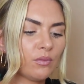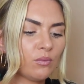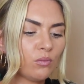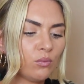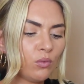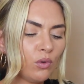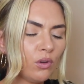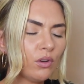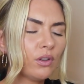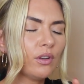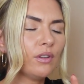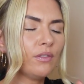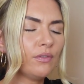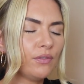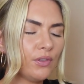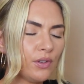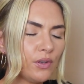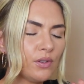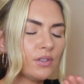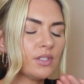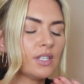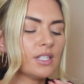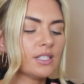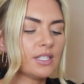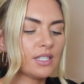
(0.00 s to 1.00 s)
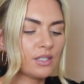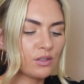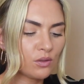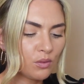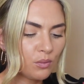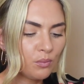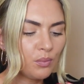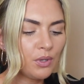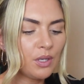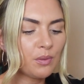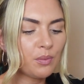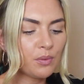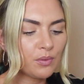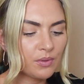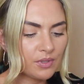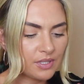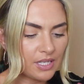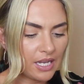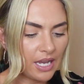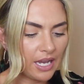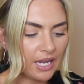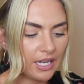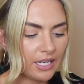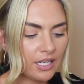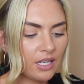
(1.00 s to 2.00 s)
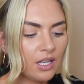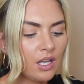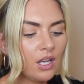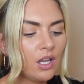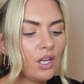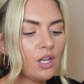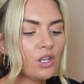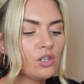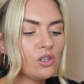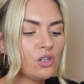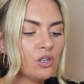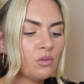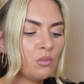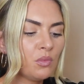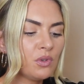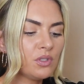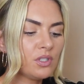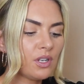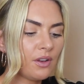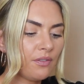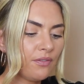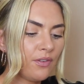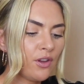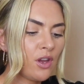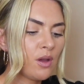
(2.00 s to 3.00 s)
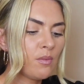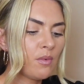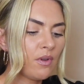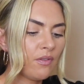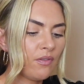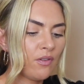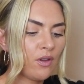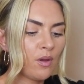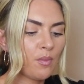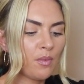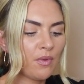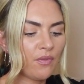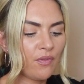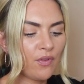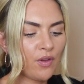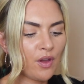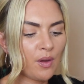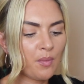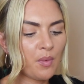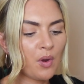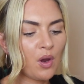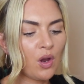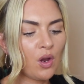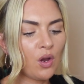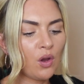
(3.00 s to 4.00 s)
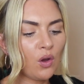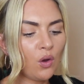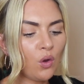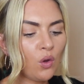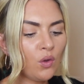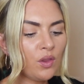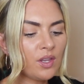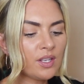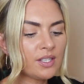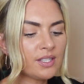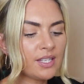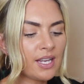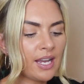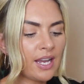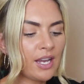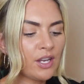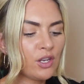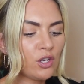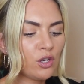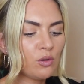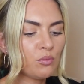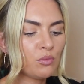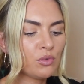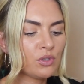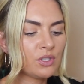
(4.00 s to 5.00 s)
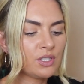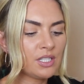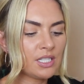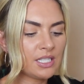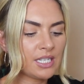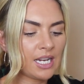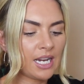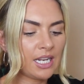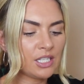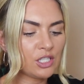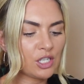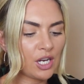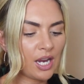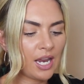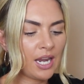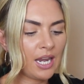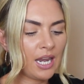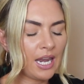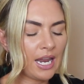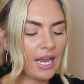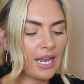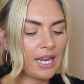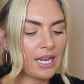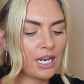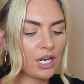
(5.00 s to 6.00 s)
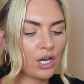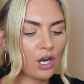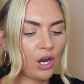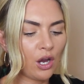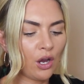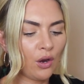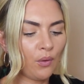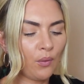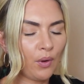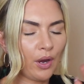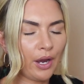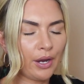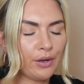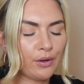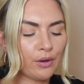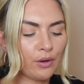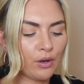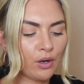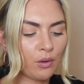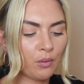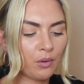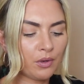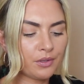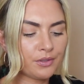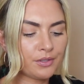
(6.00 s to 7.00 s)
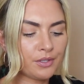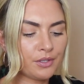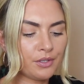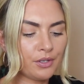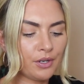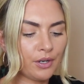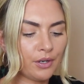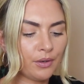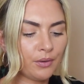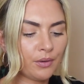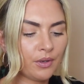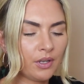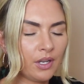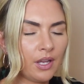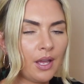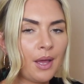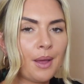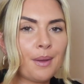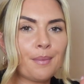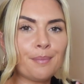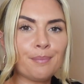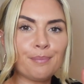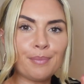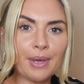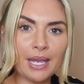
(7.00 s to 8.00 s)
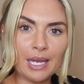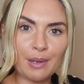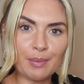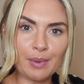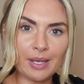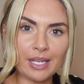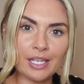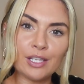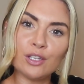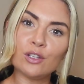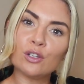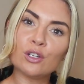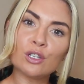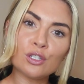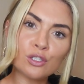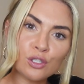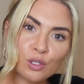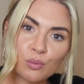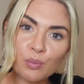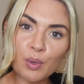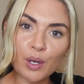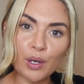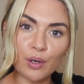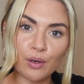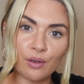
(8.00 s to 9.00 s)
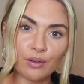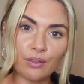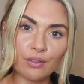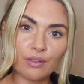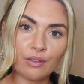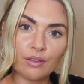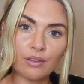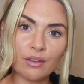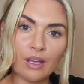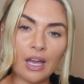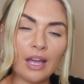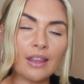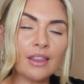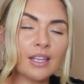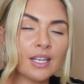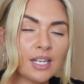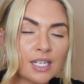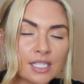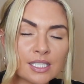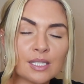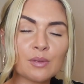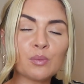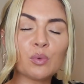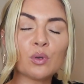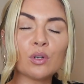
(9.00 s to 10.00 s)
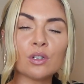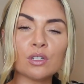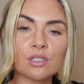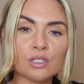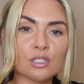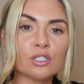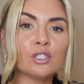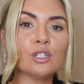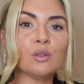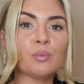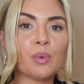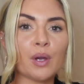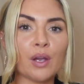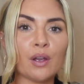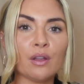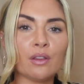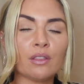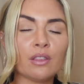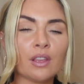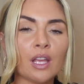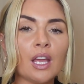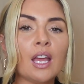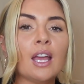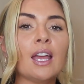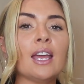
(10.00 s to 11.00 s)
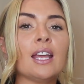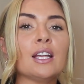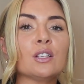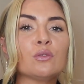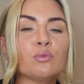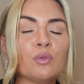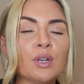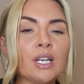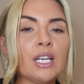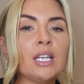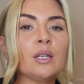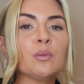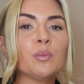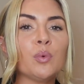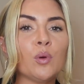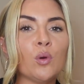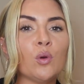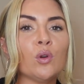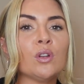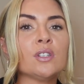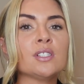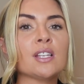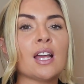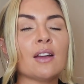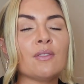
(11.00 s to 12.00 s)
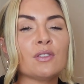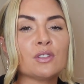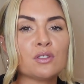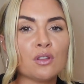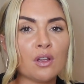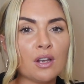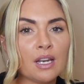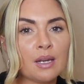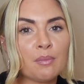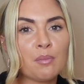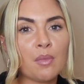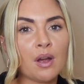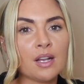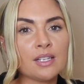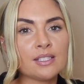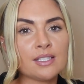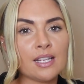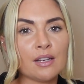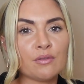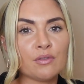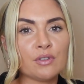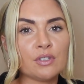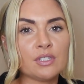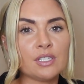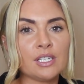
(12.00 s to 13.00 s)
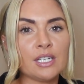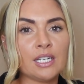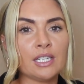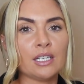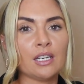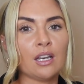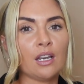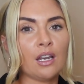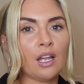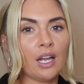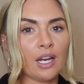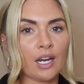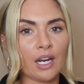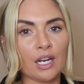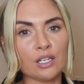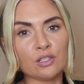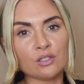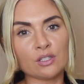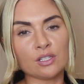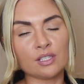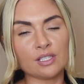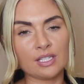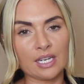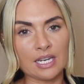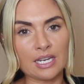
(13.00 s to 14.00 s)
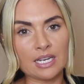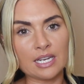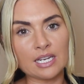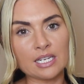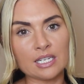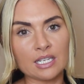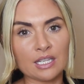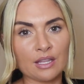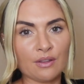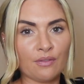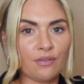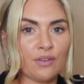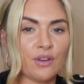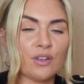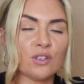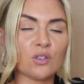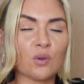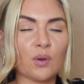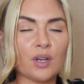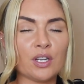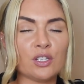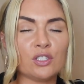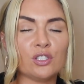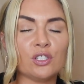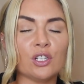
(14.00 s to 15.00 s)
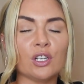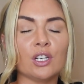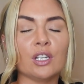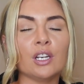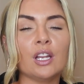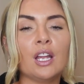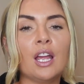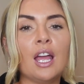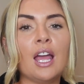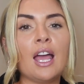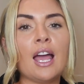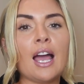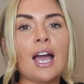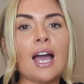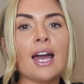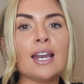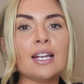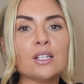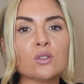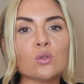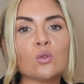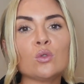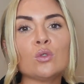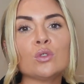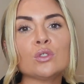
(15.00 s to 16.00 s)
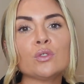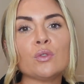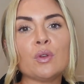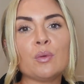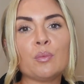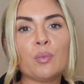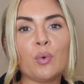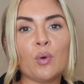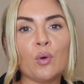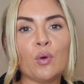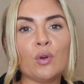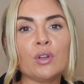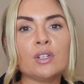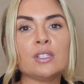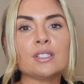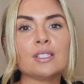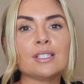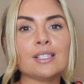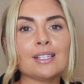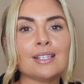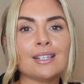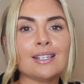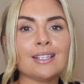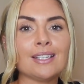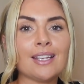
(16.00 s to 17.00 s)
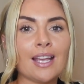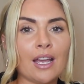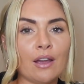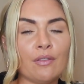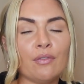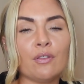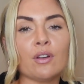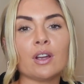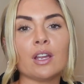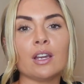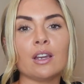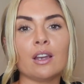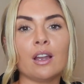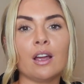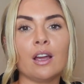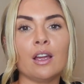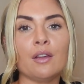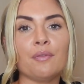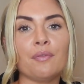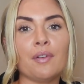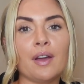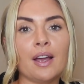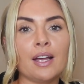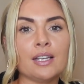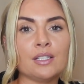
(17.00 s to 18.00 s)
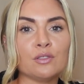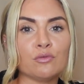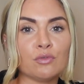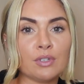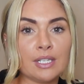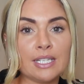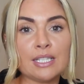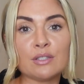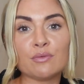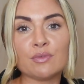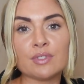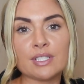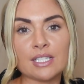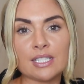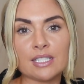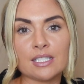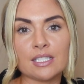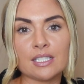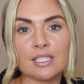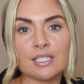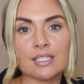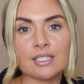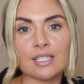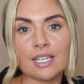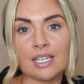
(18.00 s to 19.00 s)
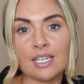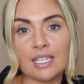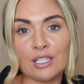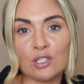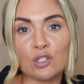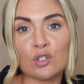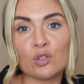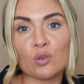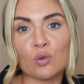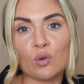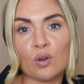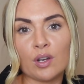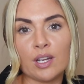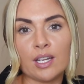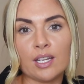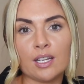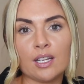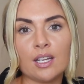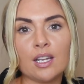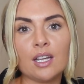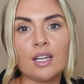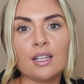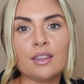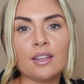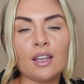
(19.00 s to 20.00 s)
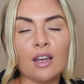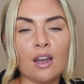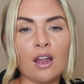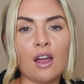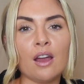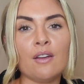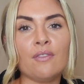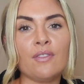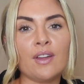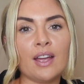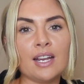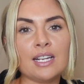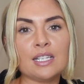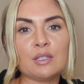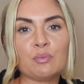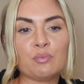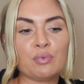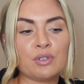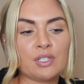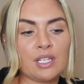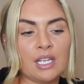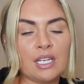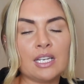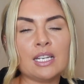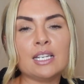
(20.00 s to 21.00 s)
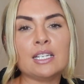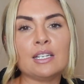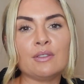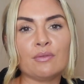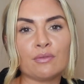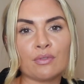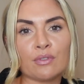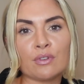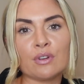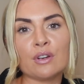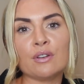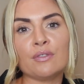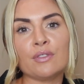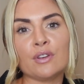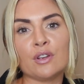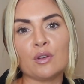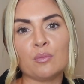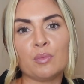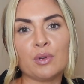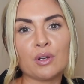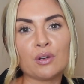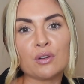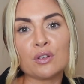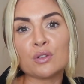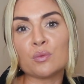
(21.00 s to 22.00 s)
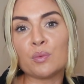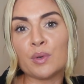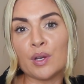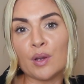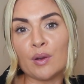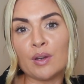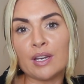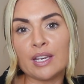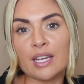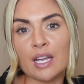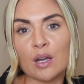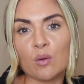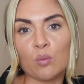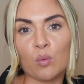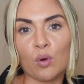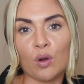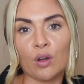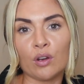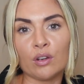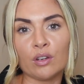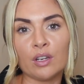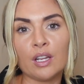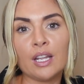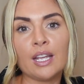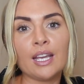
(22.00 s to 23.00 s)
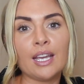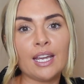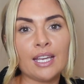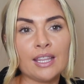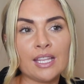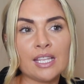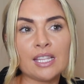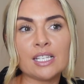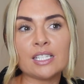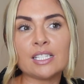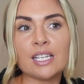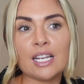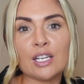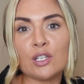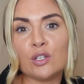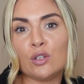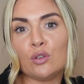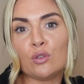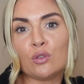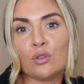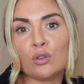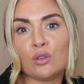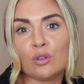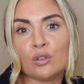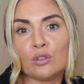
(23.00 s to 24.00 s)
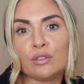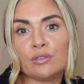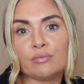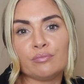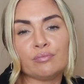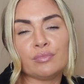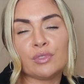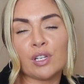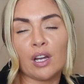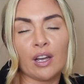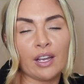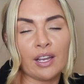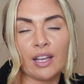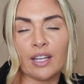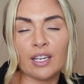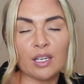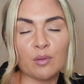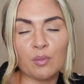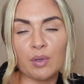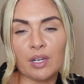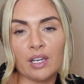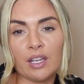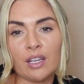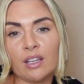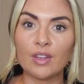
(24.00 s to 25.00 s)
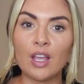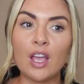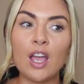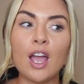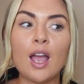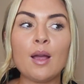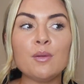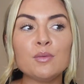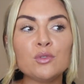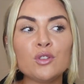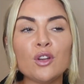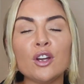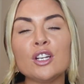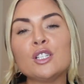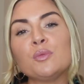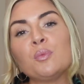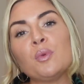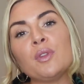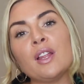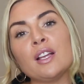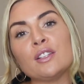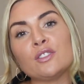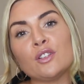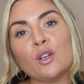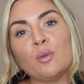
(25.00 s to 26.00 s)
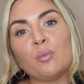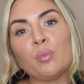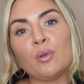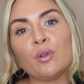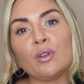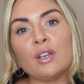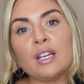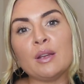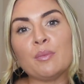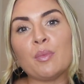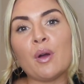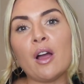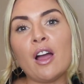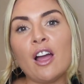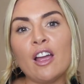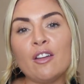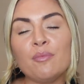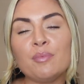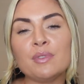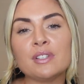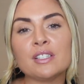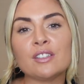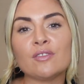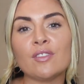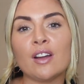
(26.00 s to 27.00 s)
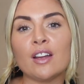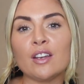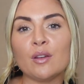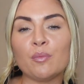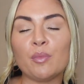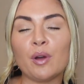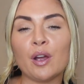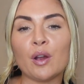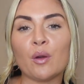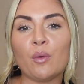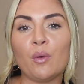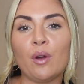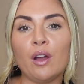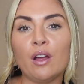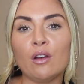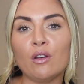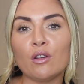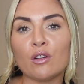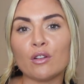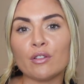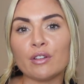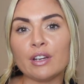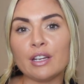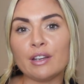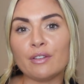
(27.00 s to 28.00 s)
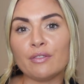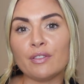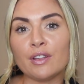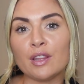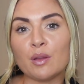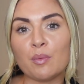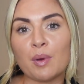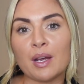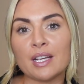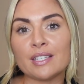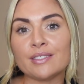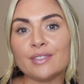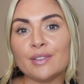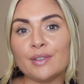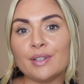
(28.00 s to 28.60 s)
what confuses is some people say you must affirm, affirm, affirm. Others say you must detach and let it go. I don't know what to do. Baby, you can do both. I think it's important to do both. It's really important to have a solid mindset routine, like I just stated in the first question. And it's also important to get a fucking life and release resistance and enjoy the life that is presented in front of you, because we only get one. At the end of the day, you could die at any minute. I'm sorry to put that so bluntly, but I've been surrounded by quite a lot of grief in the past